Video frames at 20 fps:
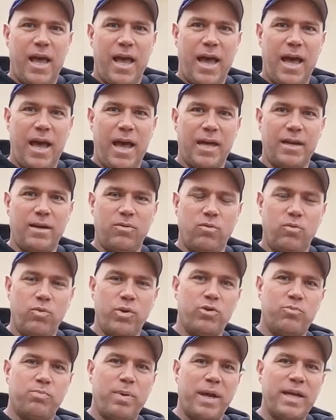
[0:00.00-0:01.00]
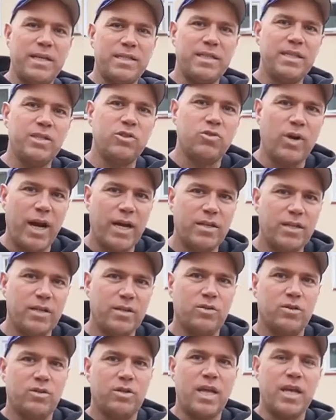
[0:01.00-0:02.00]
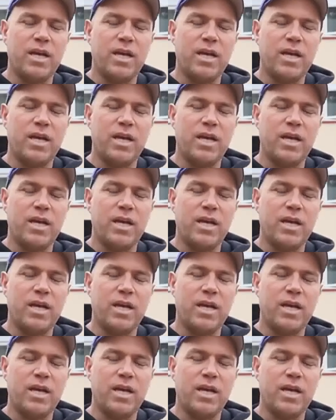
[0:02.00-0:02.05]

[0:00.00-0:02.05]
and we basically tried to